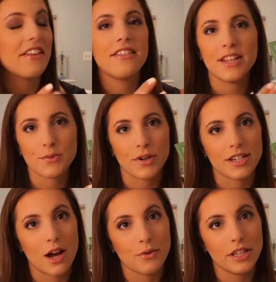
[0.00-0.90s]
This
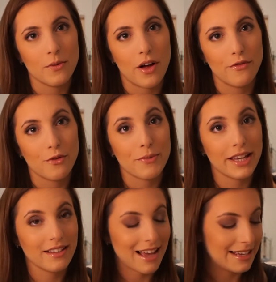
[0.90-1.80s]
worked out really well for
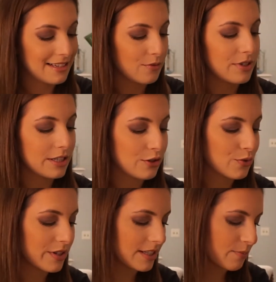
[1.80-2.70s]
me. I did really
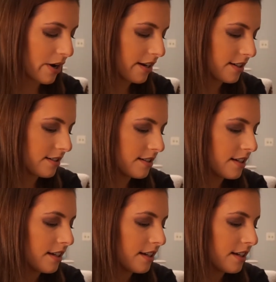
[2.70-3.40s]
enjoy this product.